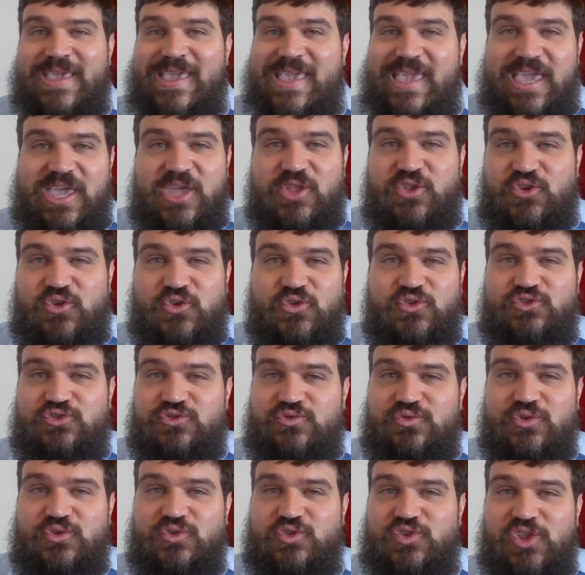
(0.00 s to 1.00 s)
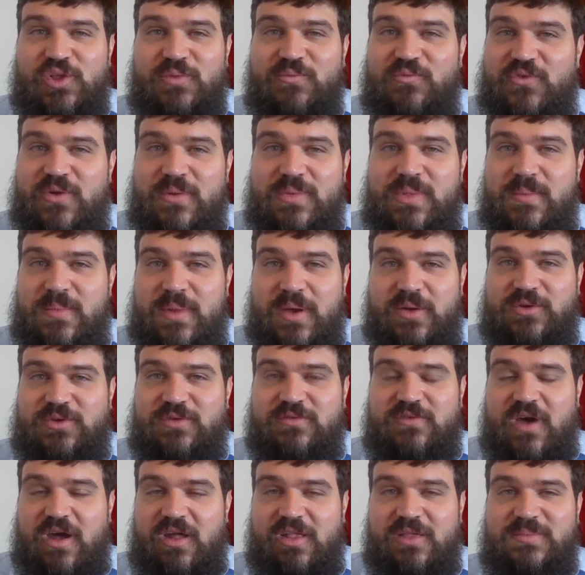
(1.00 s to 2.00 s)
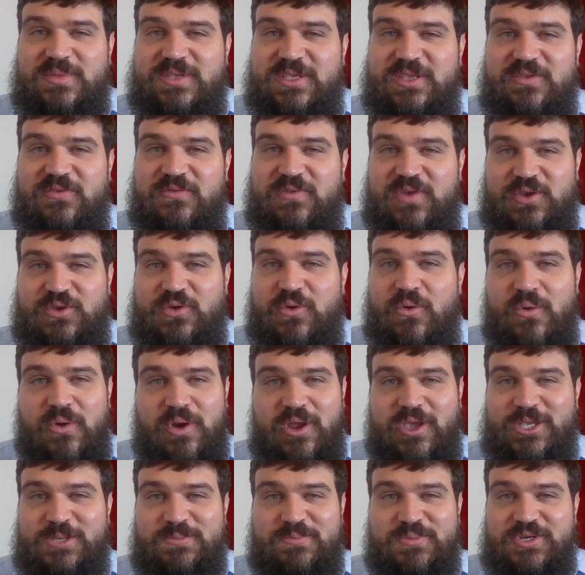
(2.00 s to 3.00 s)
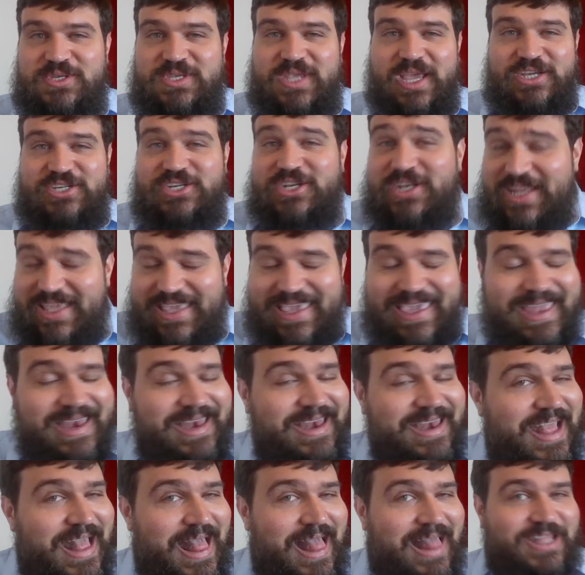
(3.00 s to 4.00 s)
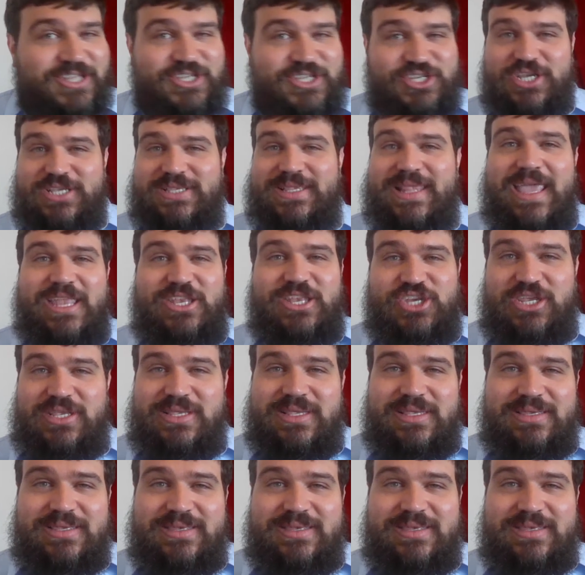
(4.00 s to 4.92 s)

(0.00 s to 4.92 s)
into Jerusalem from the Mount of Olives in a victorious procession, again, just like Jesus